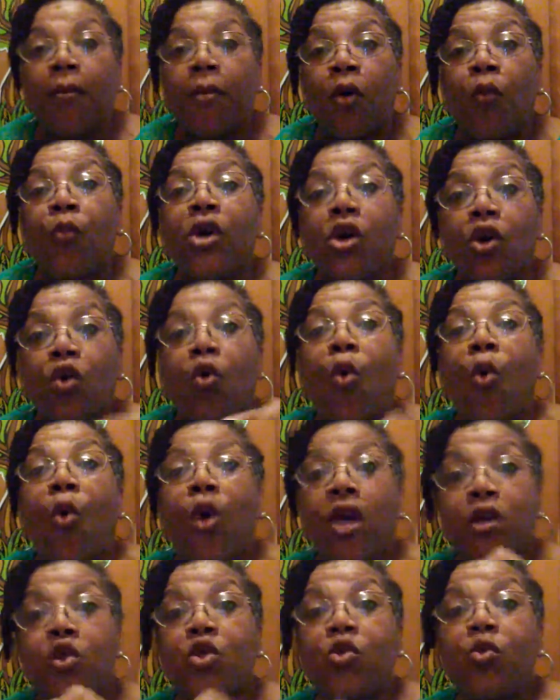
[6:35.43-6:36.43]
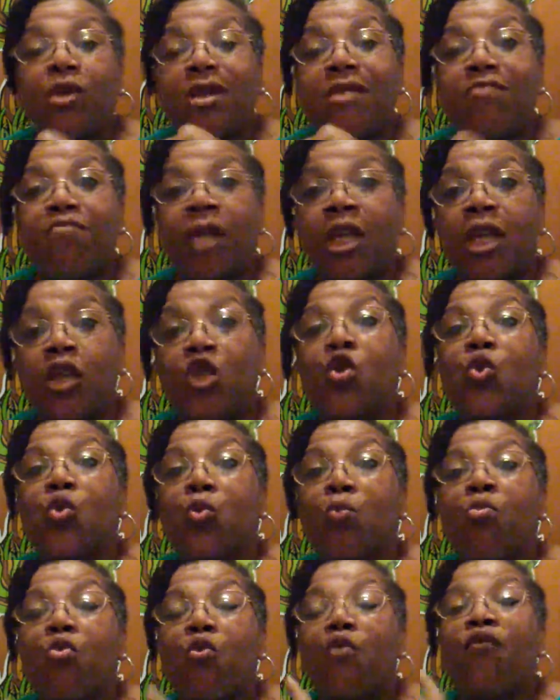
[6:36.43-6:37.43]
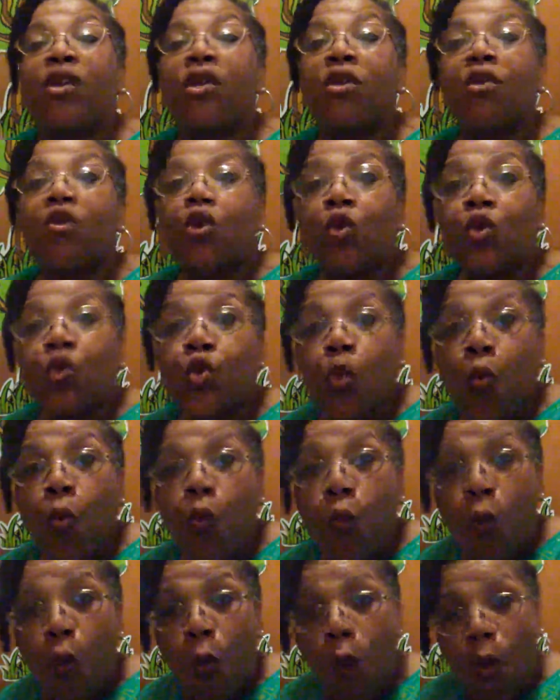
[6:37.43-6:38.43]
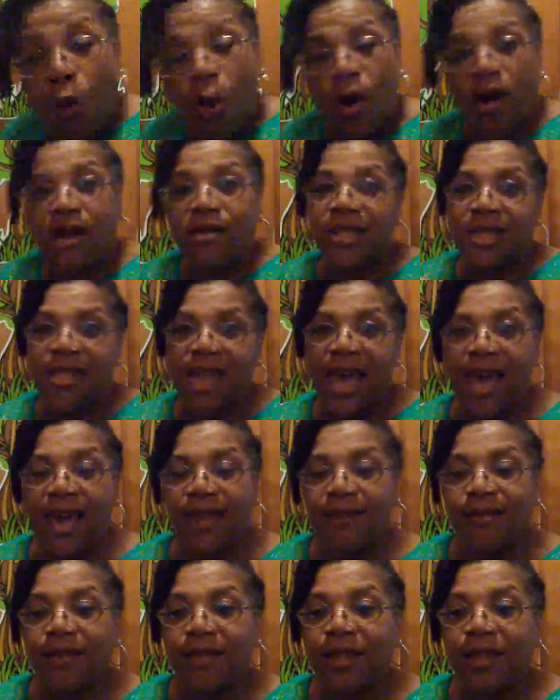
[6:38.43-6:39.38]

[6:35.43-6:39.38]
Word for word: But we're going to commit to moving toward that.